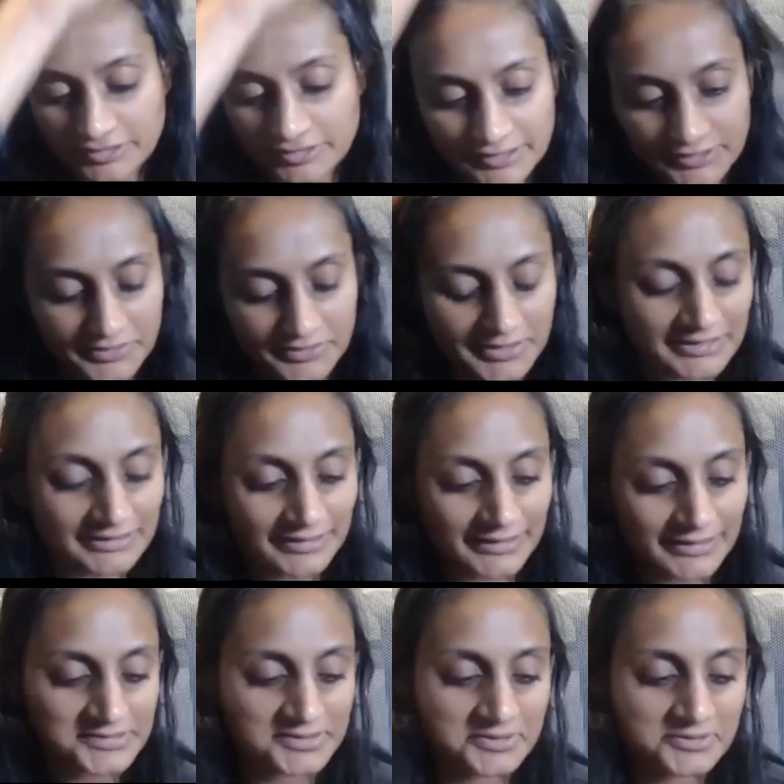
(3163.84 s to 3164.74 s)
things, right?
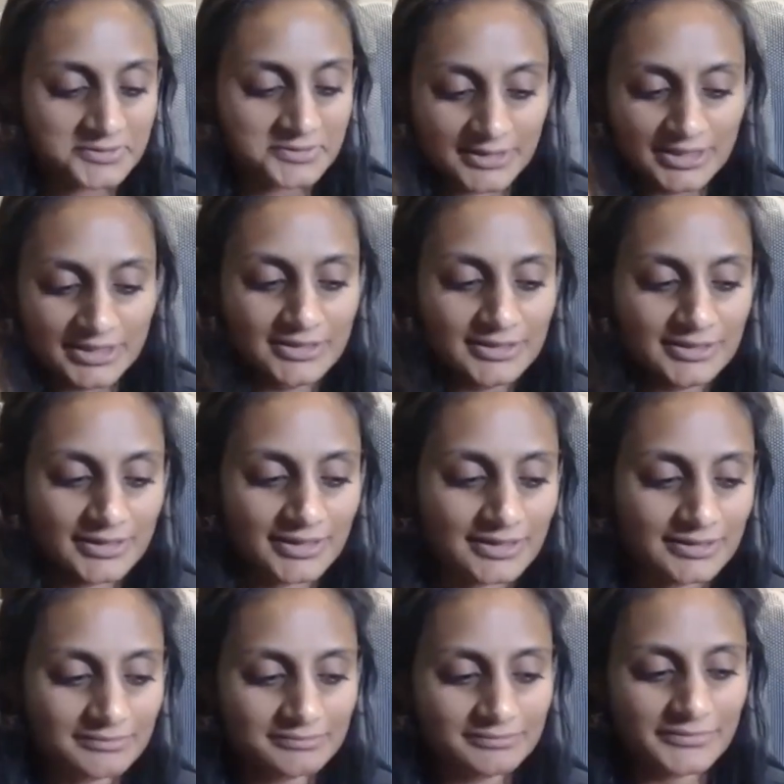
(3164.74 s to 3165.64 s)
Like, so,
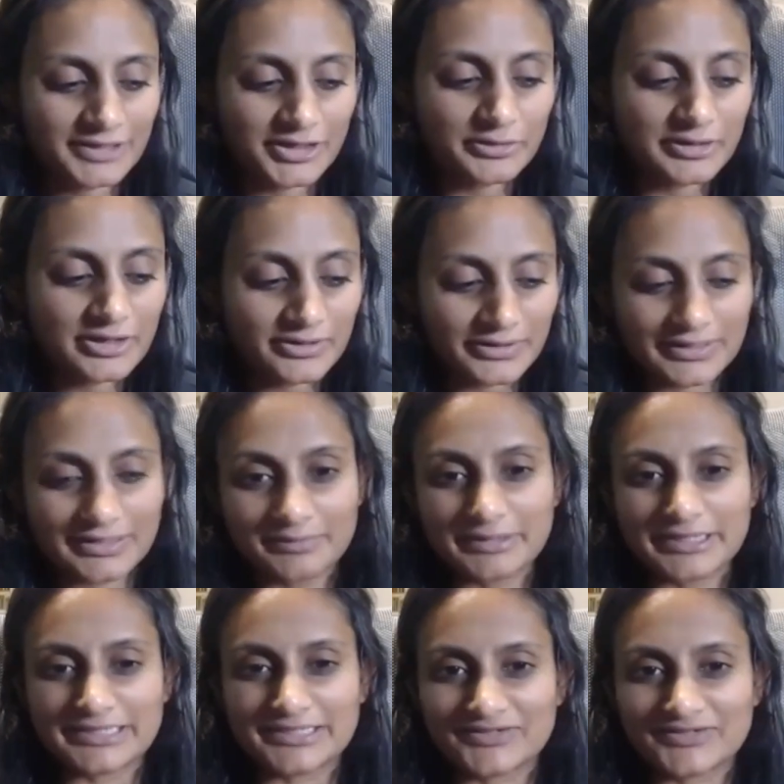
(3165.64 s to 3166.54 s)
you know, we call the
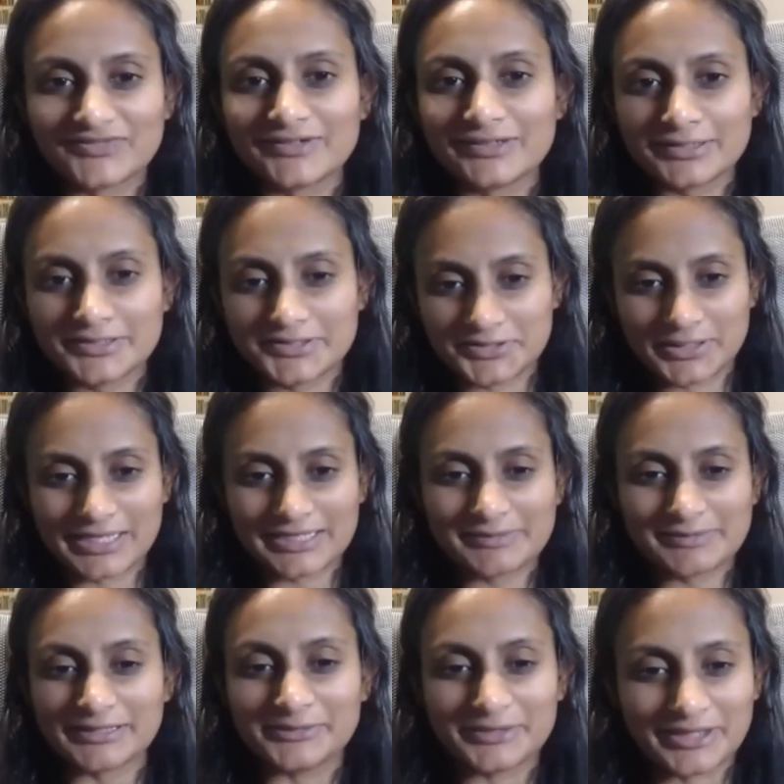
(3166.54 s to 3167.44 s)
company Different because you can't
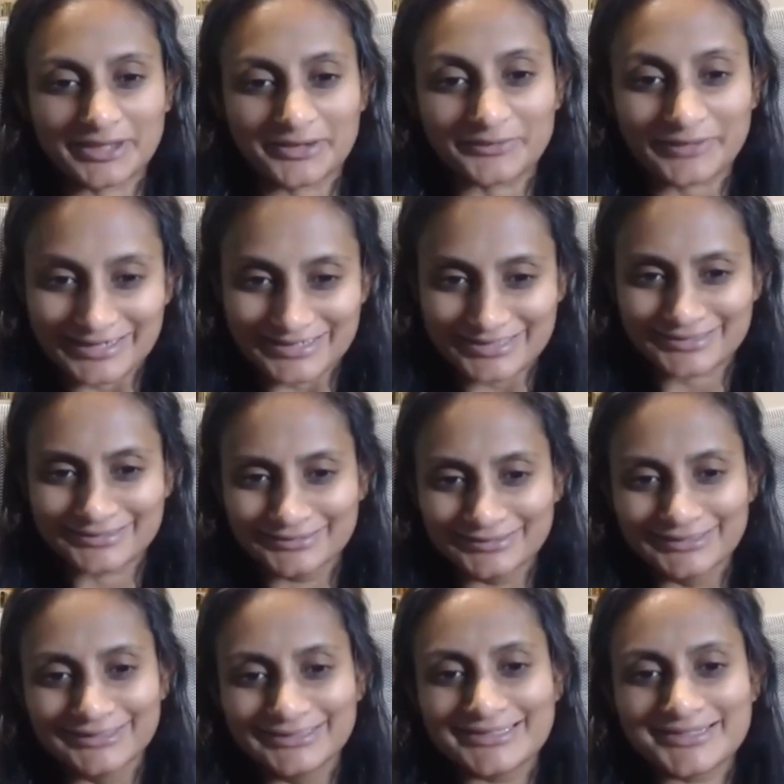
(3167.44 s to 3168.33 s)
spell it without rent.
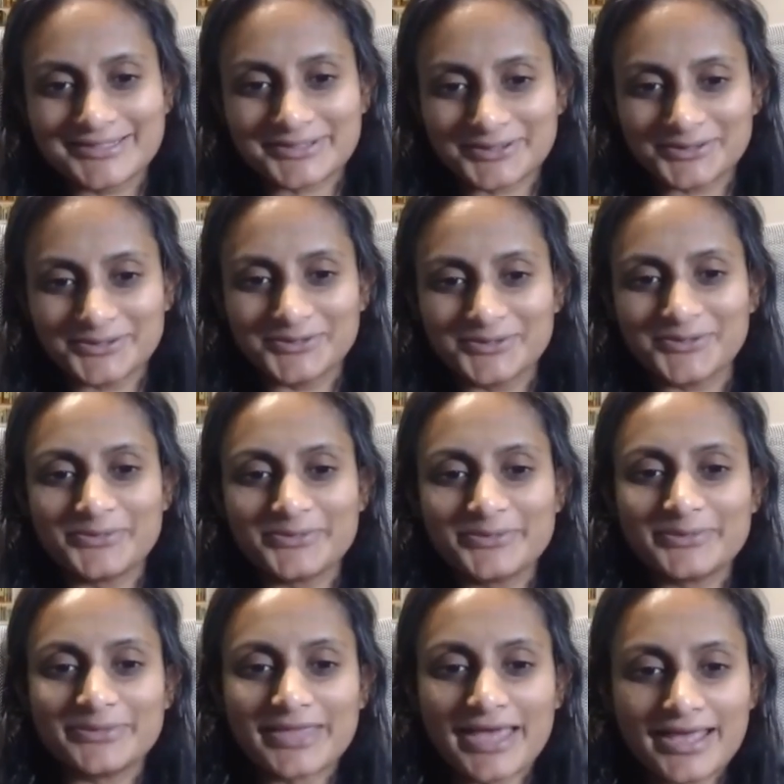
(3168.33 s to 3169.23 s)
So
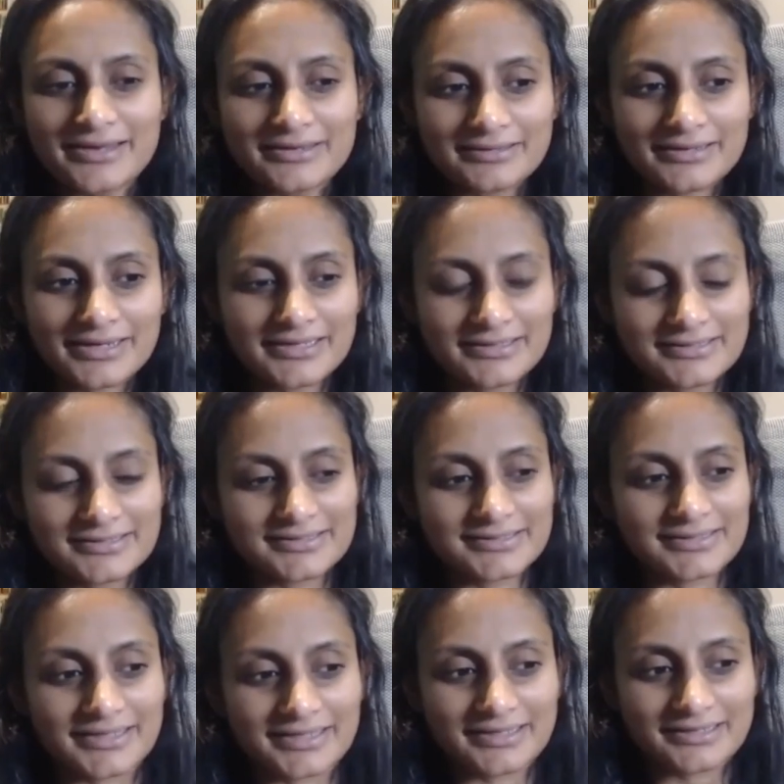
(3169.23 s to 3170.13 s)
that is
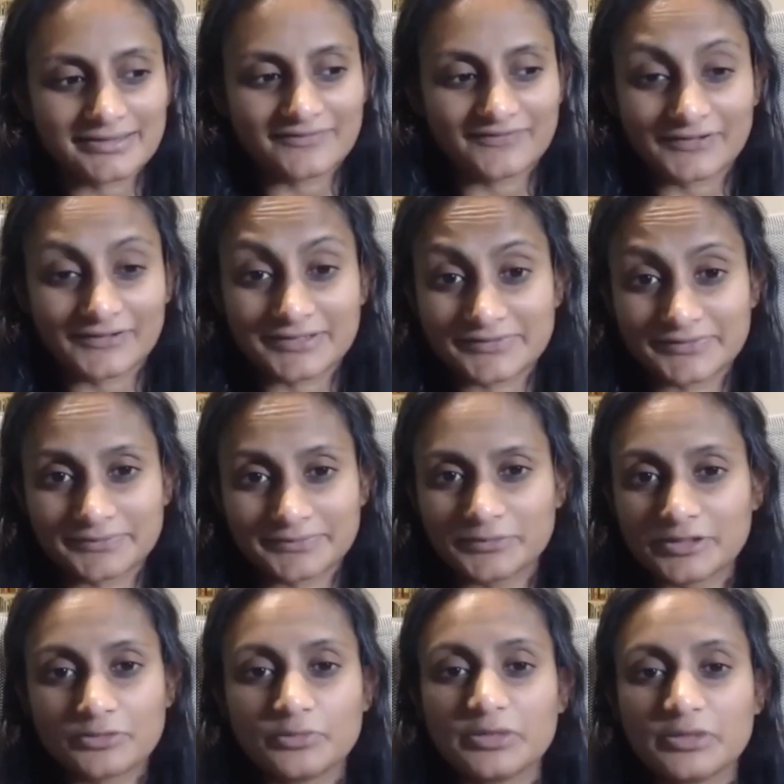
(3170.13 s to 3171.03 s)
like, I think for us,
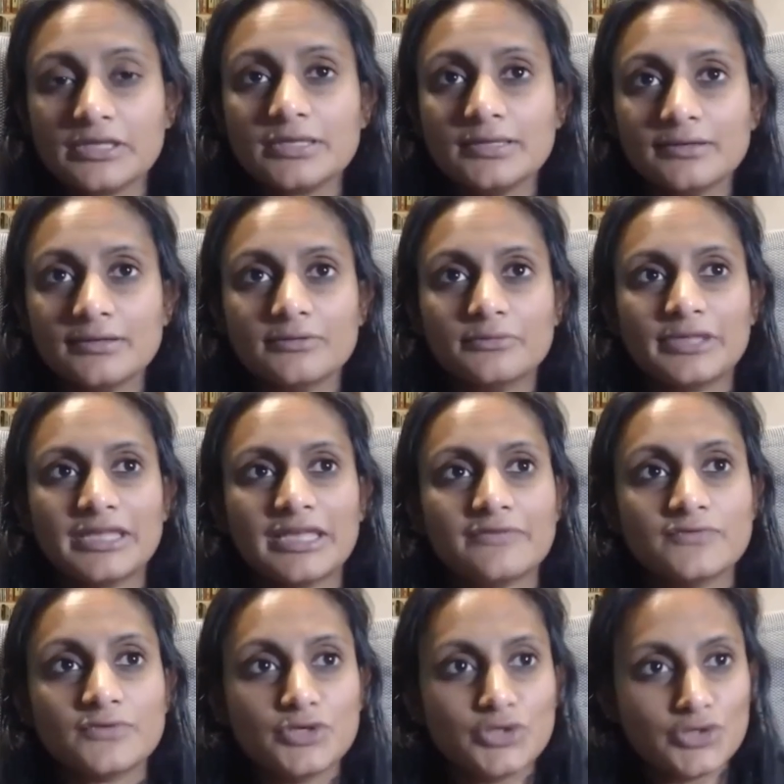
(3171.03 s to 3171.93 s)
we
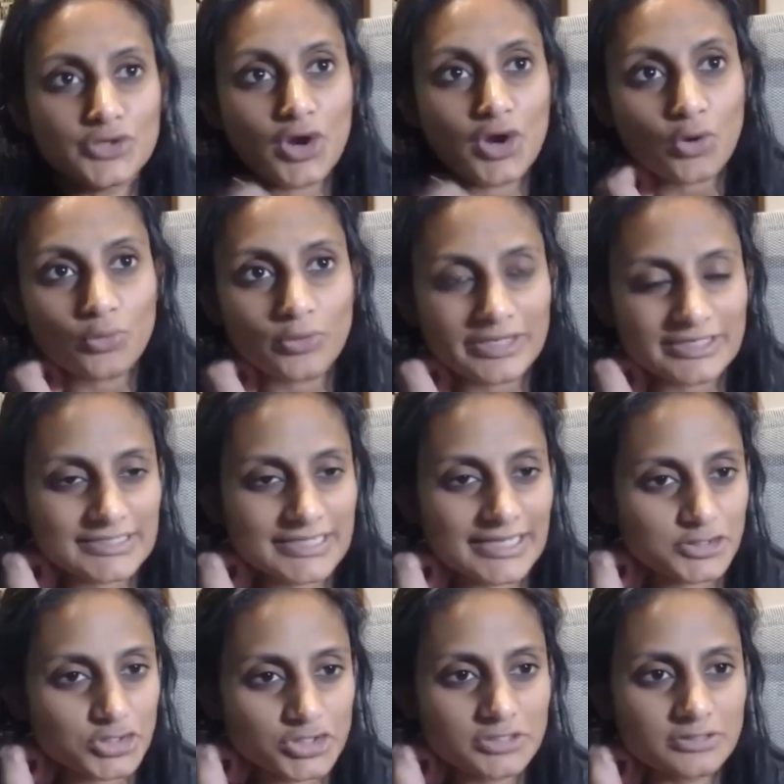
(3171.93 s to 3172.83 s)
have no
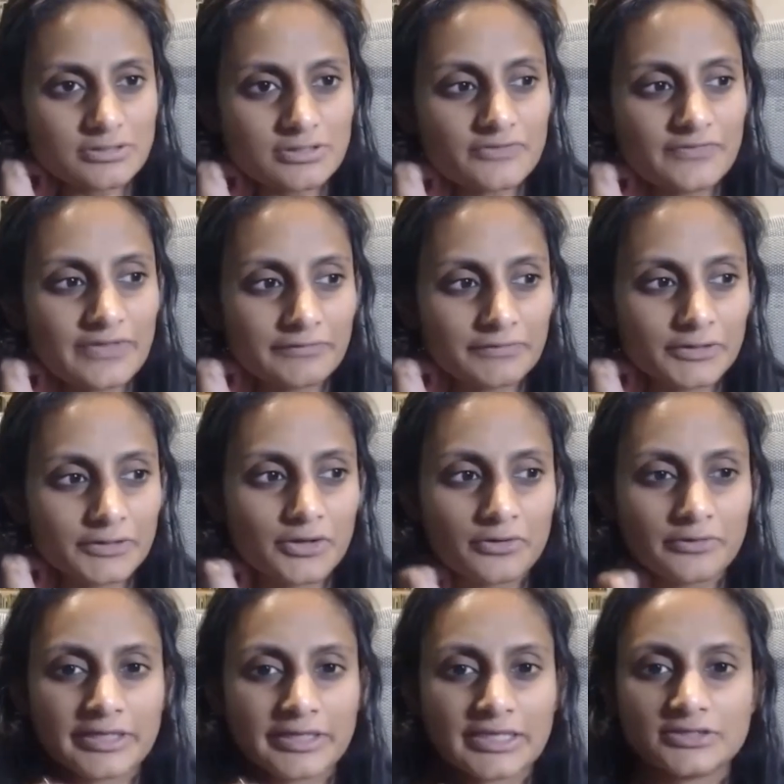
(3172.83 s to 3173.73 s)
intention of ever
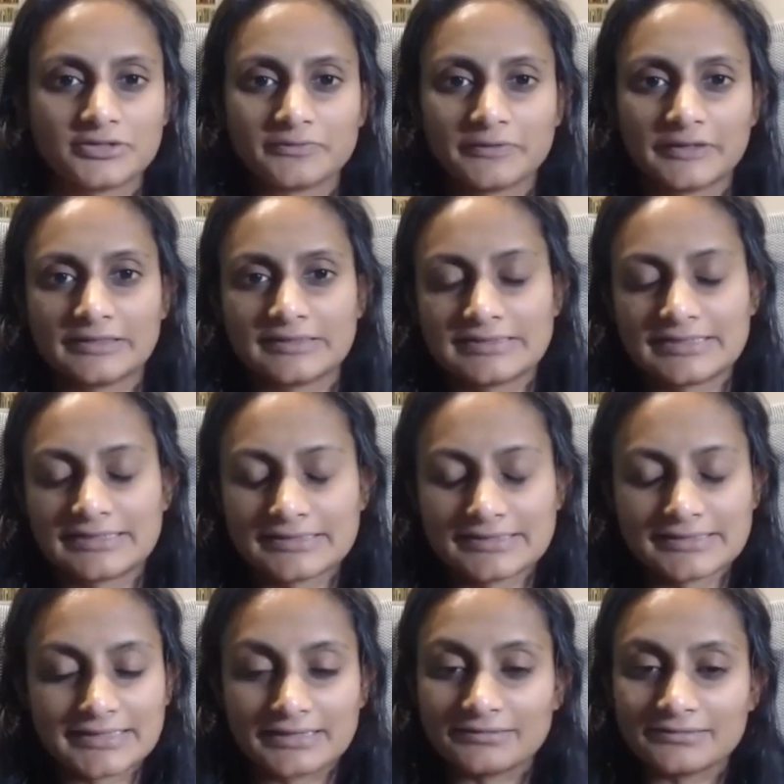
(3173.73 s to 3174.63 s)
going into real estate
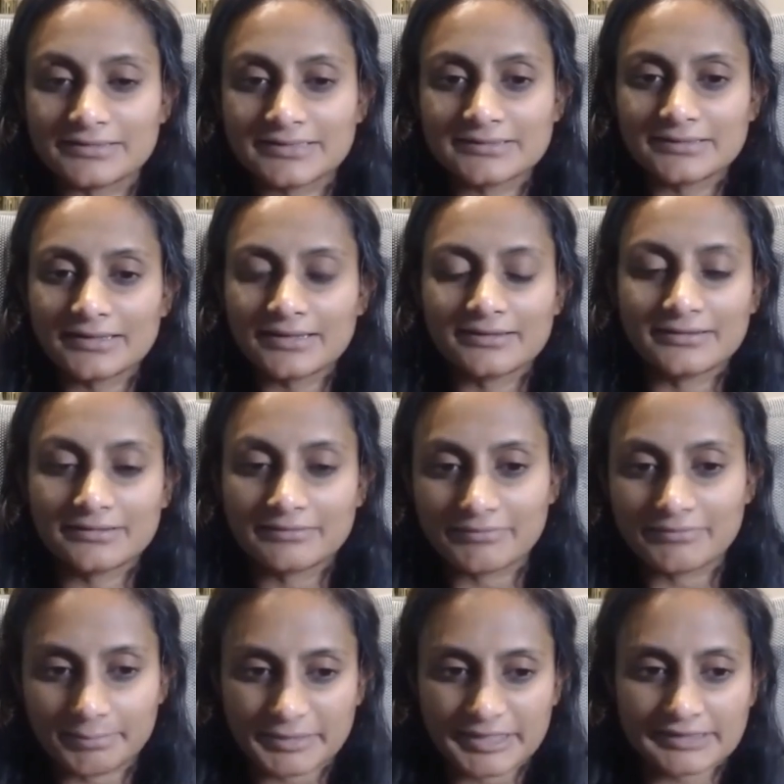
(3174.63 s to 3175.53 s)
sales.
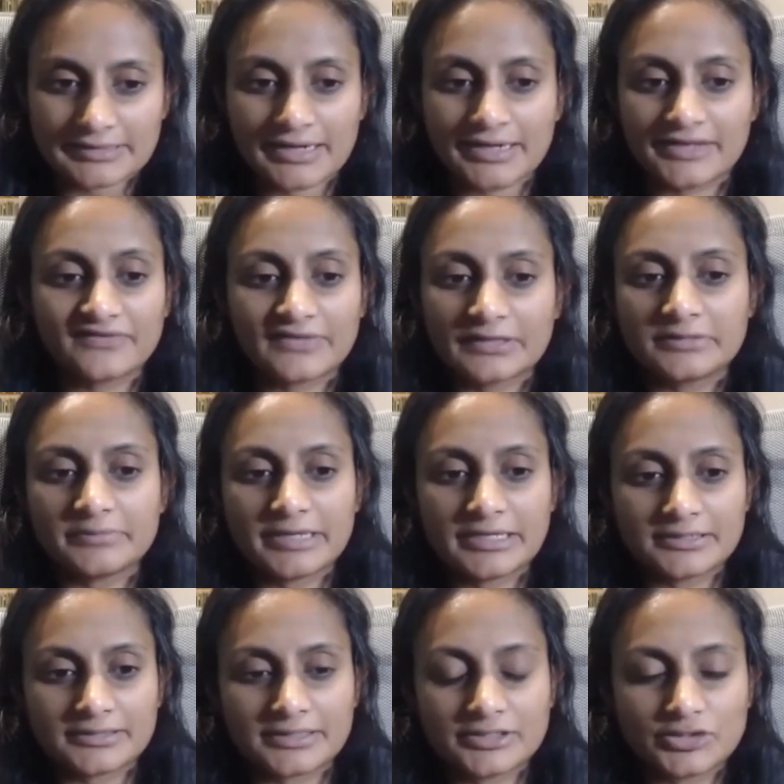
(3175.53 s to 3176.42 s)
And I
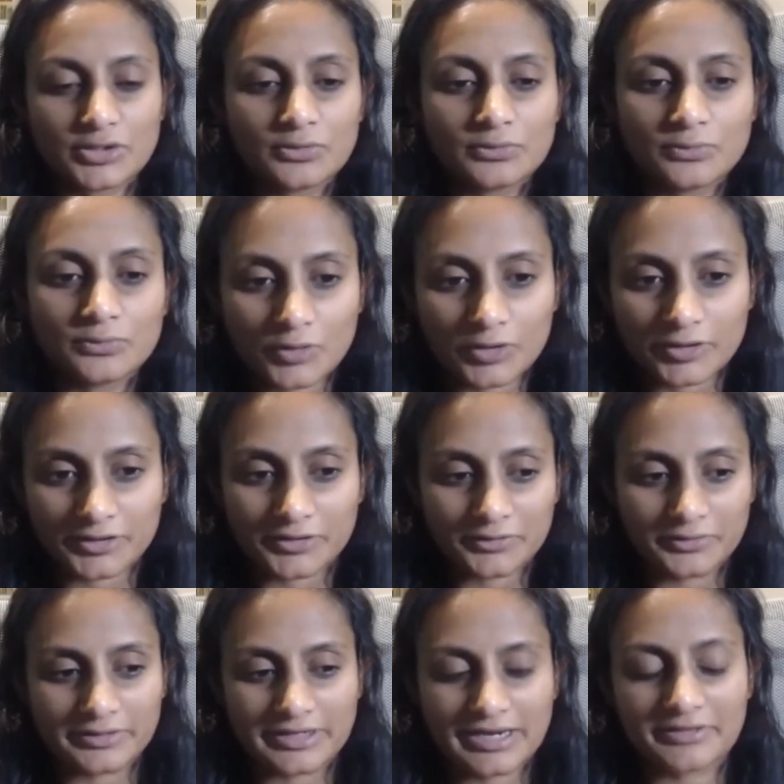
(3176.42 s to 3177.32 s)
fundamentally don't want to
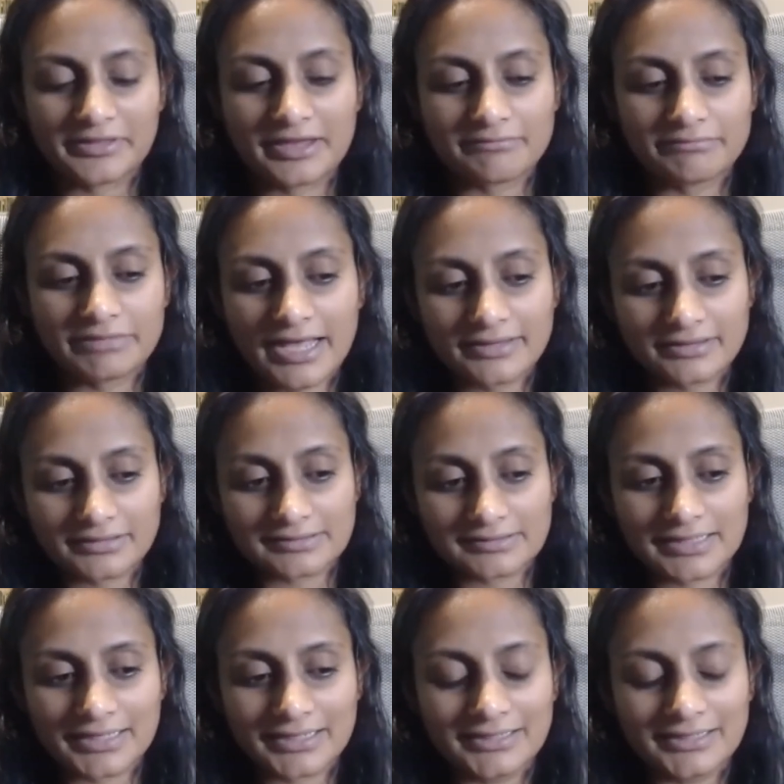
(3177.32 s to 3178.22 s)
go down that path because